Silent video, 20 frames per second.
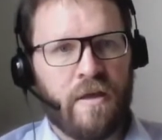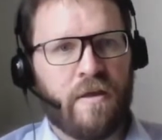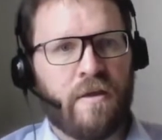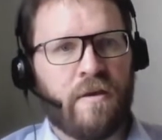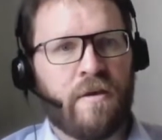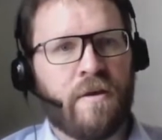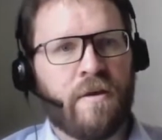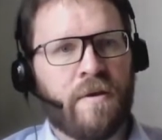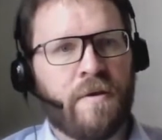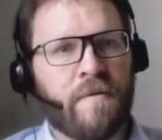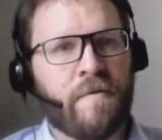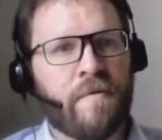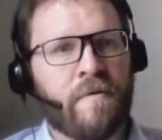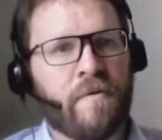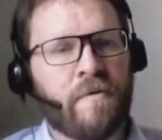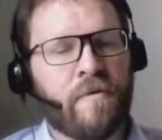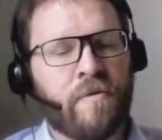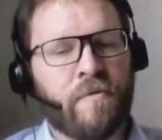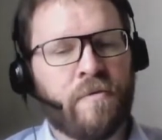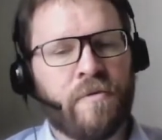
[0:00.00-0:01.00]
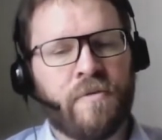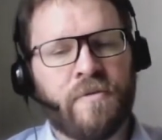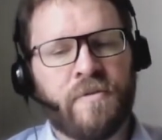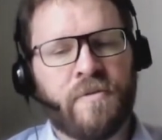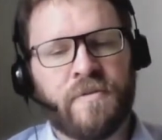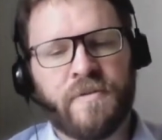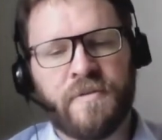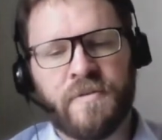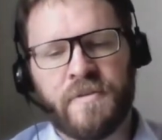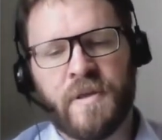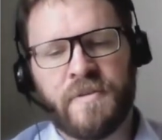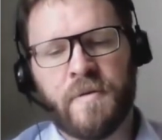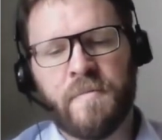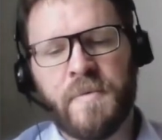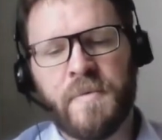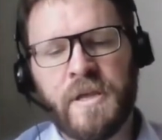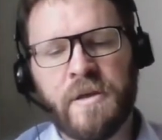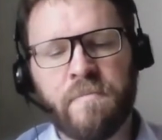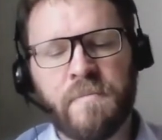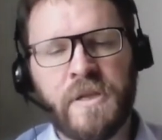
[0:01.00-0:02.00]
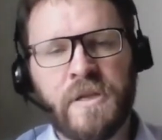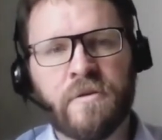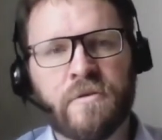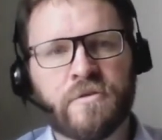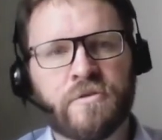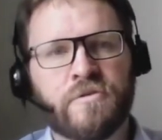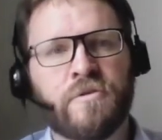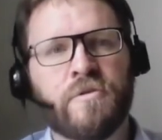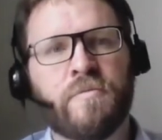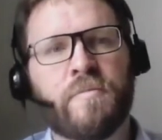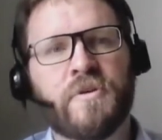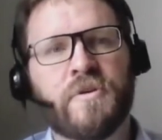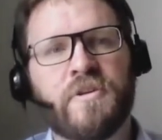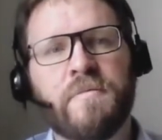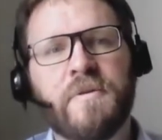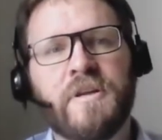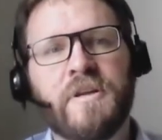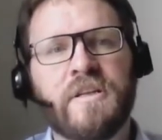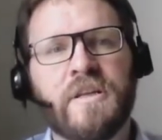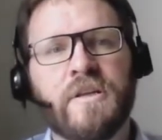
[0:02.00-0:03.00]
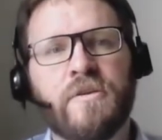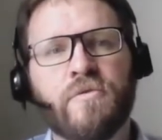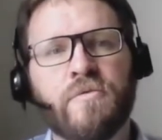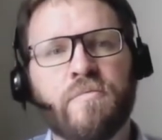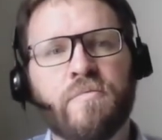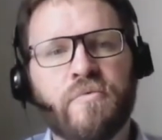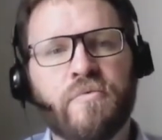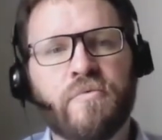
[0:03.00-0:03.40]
There may be also a possibility to